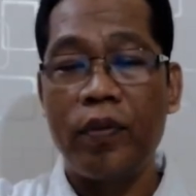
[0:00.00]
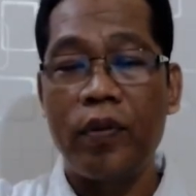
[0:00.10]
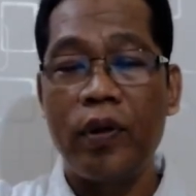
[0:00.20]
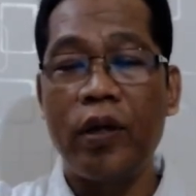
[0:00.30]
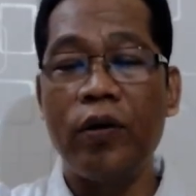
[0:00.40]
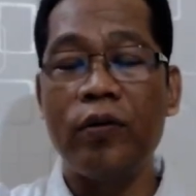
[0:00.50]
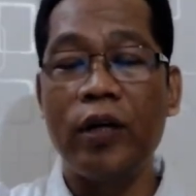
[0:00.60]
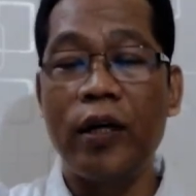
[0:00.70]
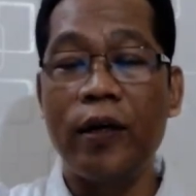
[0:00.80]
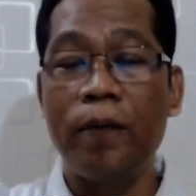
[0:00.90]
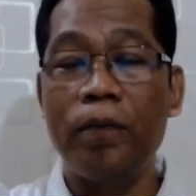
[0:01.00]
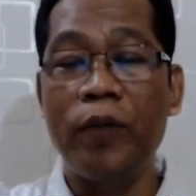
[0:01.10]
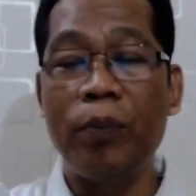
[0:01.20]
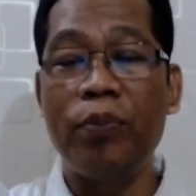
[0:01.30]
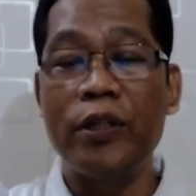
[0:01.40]

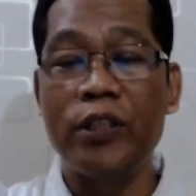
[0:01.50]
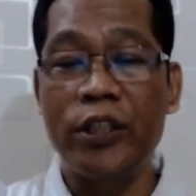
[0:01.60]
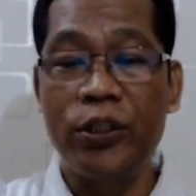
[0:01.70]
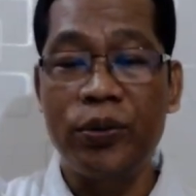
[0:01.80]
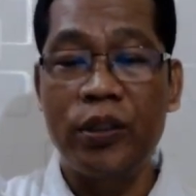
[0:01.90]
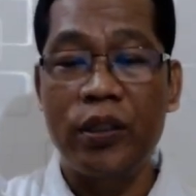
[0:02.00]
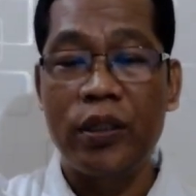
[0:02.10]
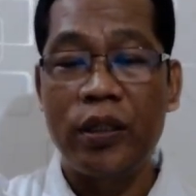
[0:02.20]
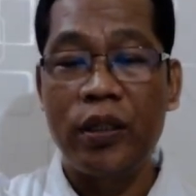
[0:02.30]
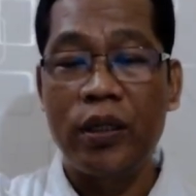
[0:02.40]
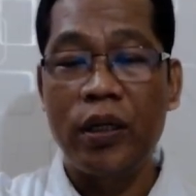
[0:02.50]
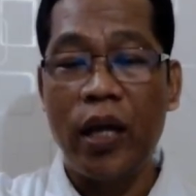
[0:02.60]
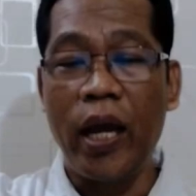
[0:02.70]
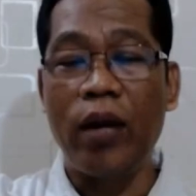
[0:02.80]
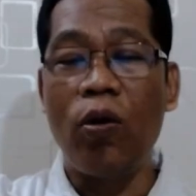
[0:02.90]
they persecute
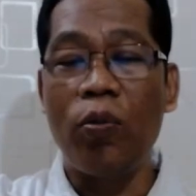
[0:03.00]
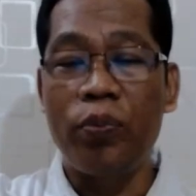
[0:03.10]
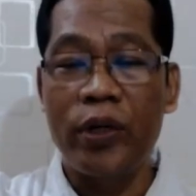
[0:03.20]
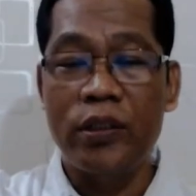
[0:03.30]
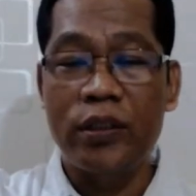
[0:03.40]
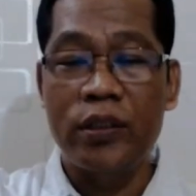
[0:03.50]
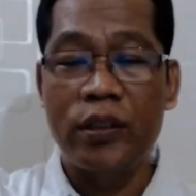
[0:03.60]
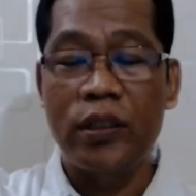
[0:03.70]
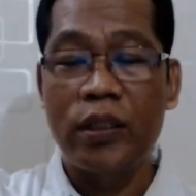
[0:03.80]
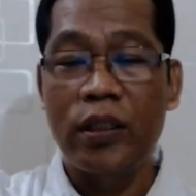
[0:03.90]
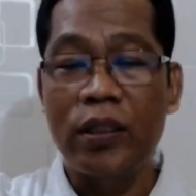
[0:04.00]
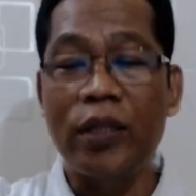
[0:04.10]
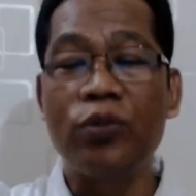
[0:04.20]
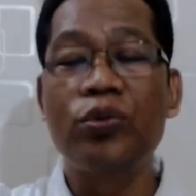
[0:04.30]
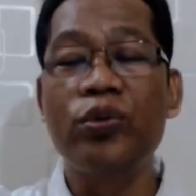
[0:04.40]
and oppress
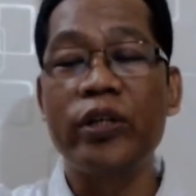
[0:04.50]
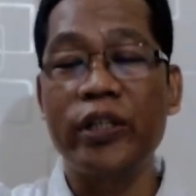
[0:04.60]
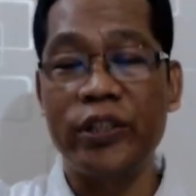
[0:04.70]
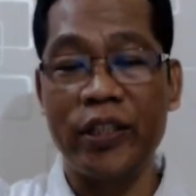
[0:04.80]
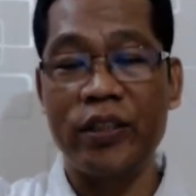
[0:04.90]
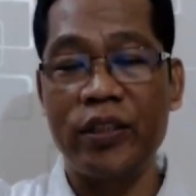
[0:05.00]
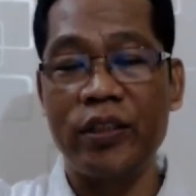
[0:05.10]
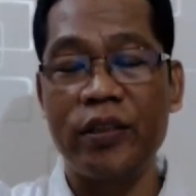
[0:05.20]
the true Christians.